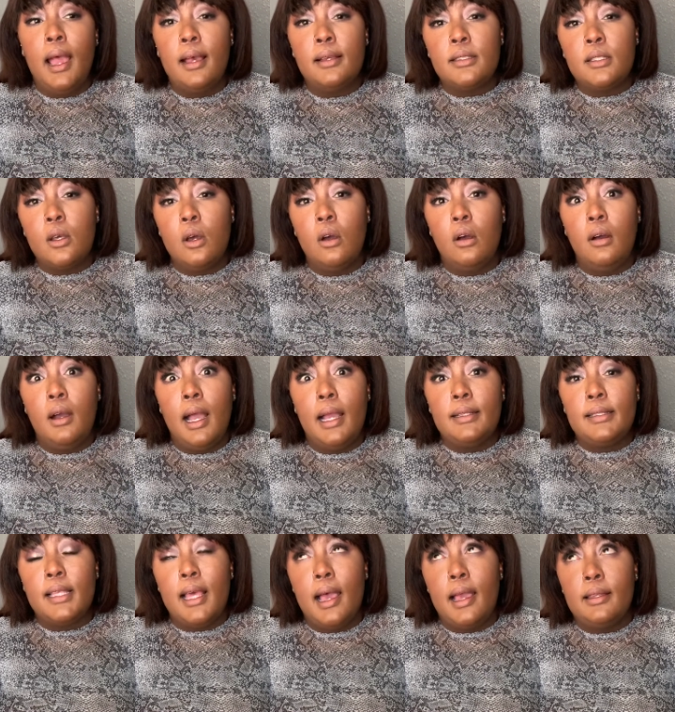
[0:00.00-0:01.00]
So
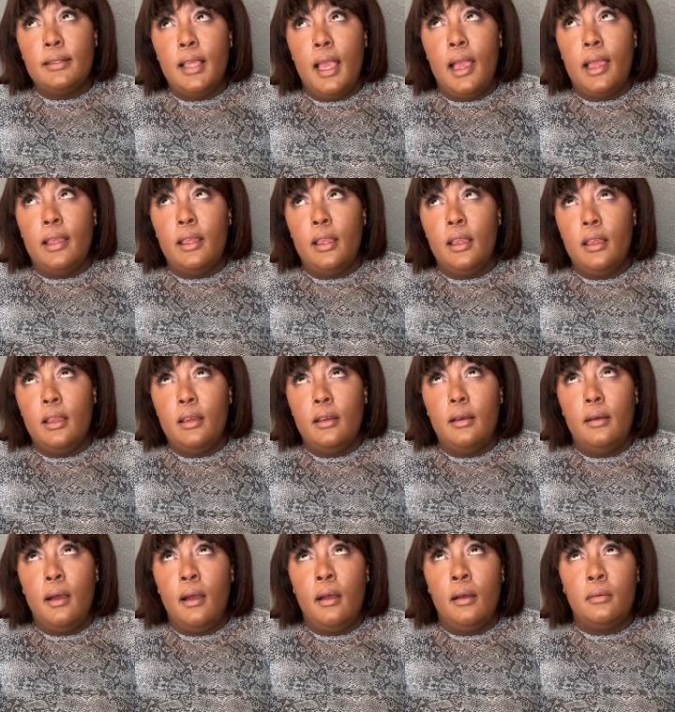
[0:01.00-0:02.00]
as I, I
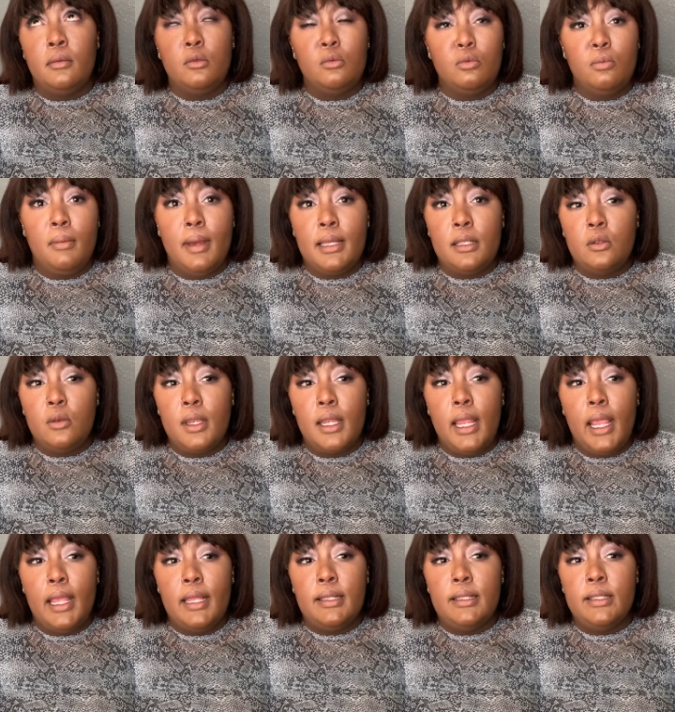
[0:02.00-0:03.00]
uh, my
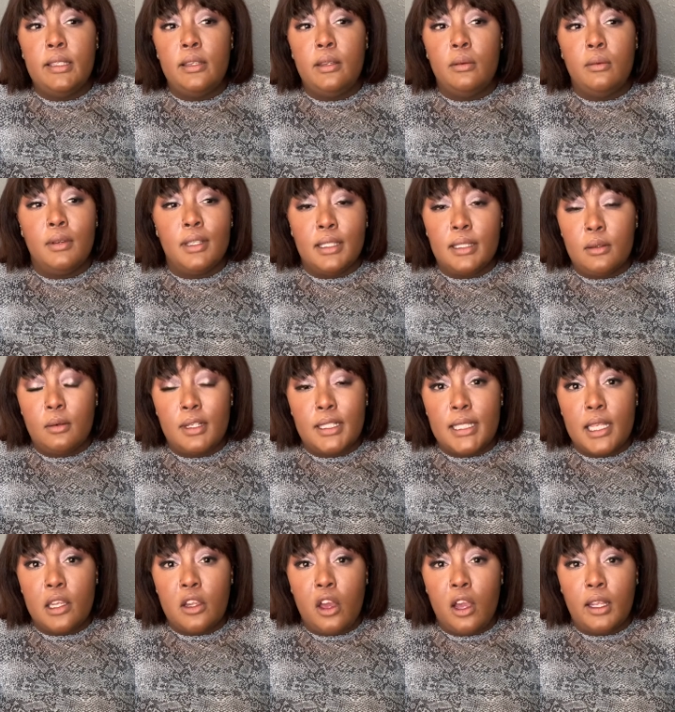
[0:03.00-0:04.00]
2018 was was a
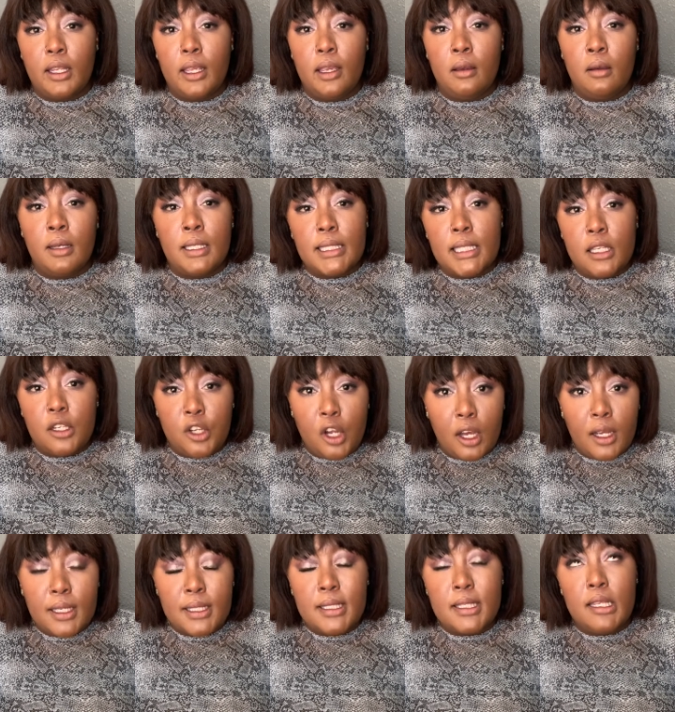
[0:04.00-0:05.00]
dark year. It was the
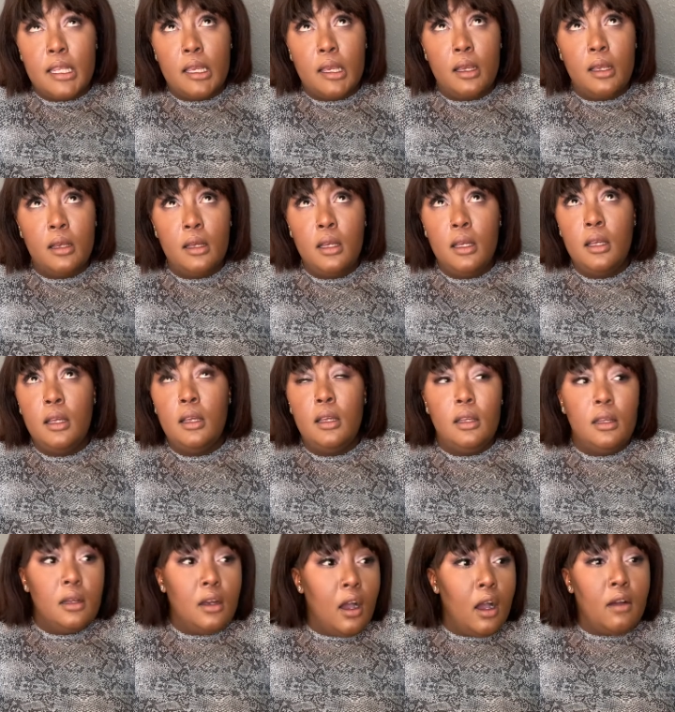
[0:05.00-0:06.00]
darkest year
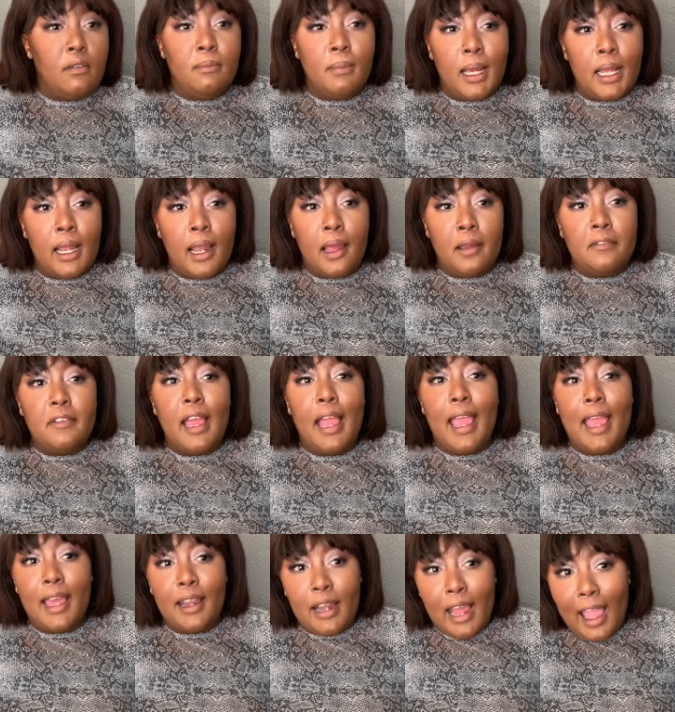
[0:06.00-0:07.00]
of my life. I
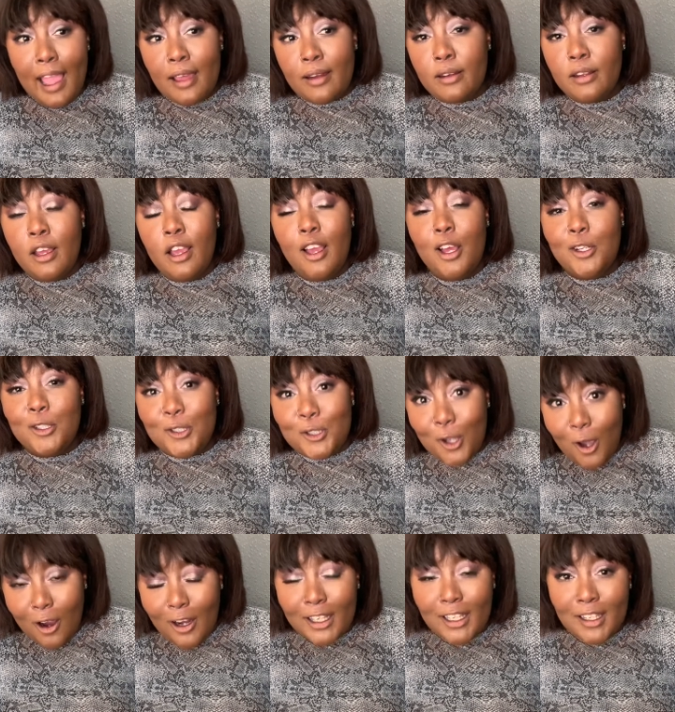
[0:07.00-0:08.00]
had had
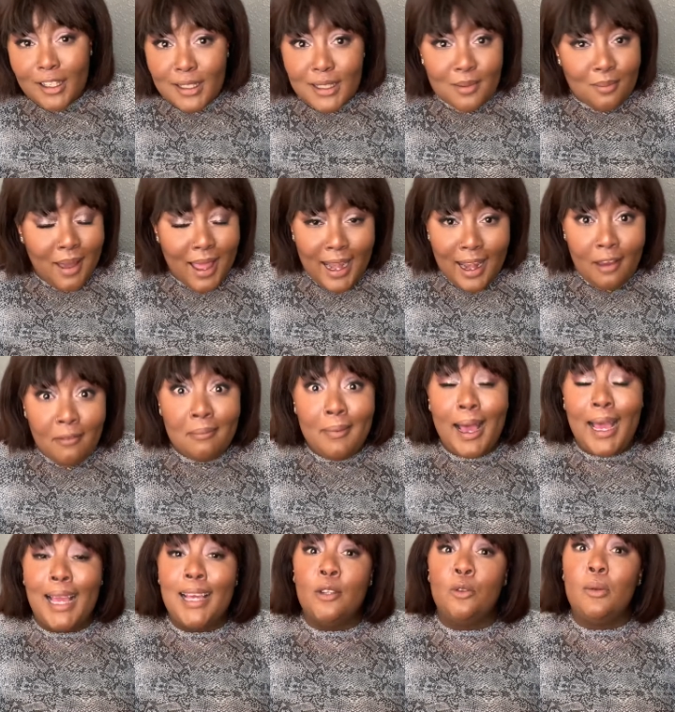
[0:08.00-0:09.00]
dark years in my life. My
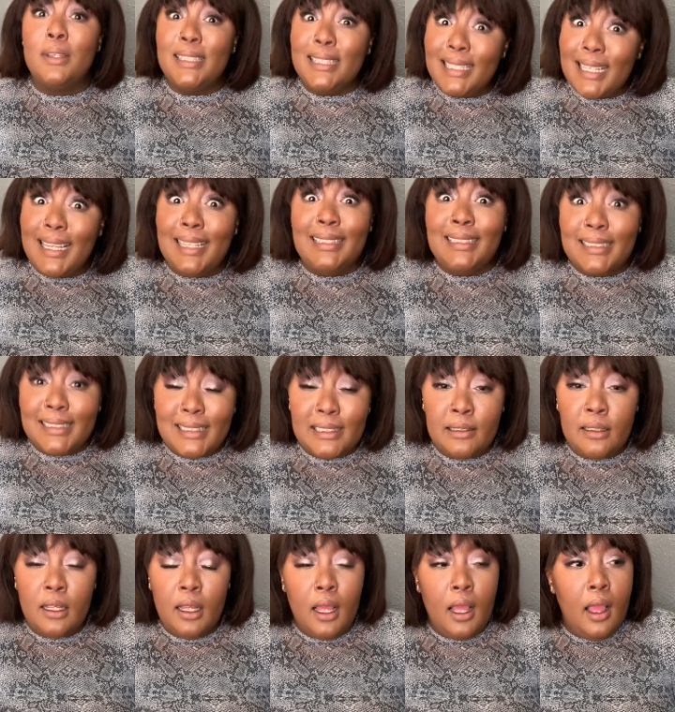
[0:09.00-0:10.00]
2018.
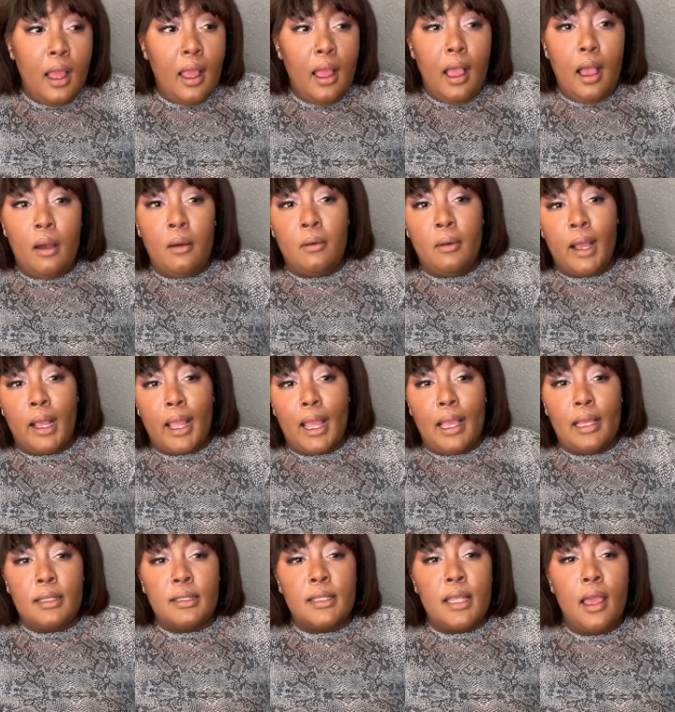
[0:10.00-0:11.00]
Oh my
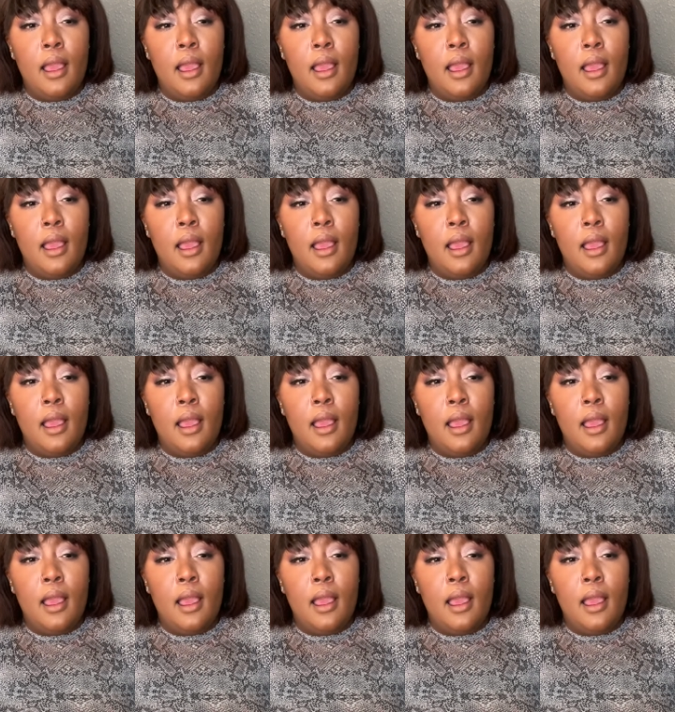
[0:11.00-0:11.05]
guys.